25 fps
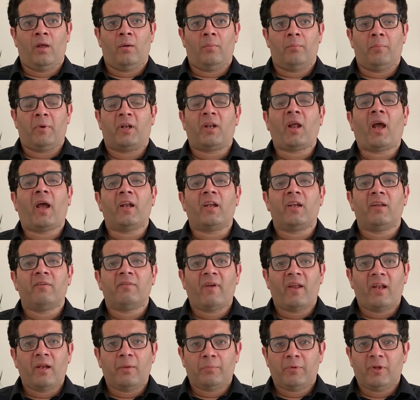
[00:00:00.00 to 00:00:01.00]
But I
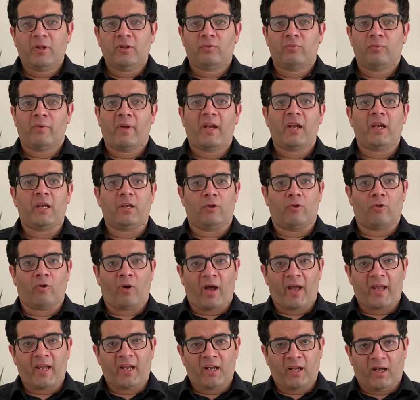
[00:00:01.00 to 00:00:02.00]
developed this very
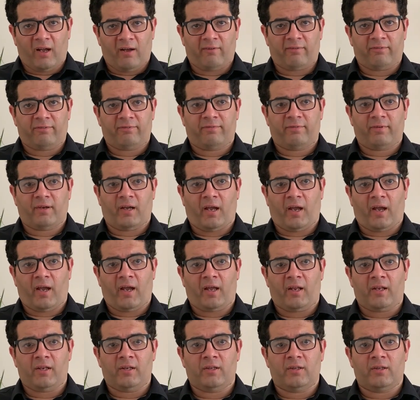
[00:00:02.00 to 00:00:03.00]
dry cough,
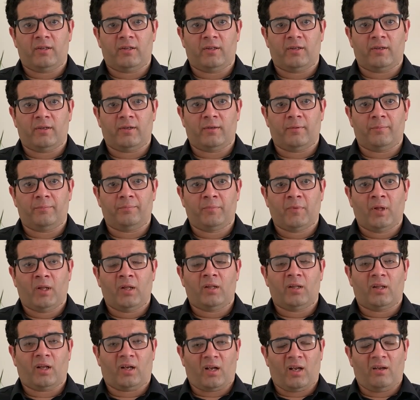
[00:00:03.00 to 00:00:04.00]
and
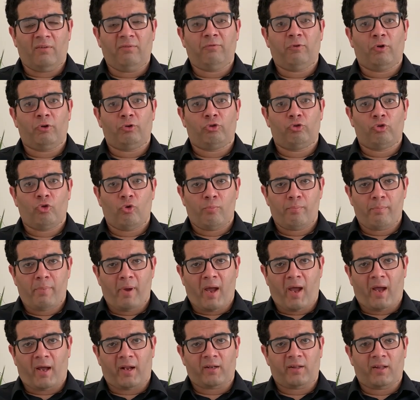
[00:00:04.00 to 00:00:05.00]
the cough was so
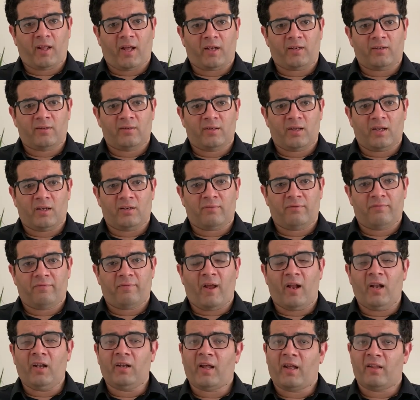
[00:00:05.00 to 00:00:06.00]
bad that it
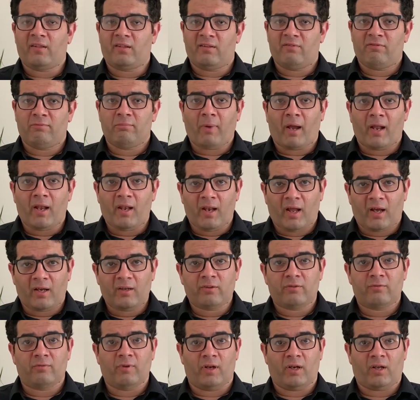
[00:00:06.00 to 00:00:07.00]
felt as if my
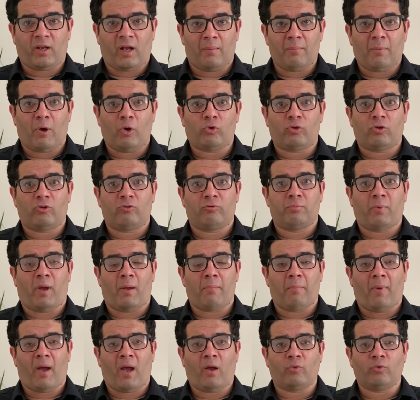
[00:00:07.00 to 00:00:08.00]
lungs will come out of my
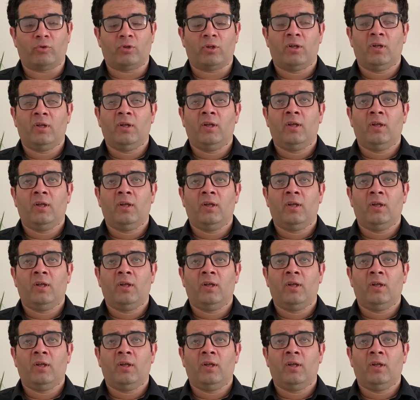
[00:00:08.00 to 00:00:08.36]
mouth.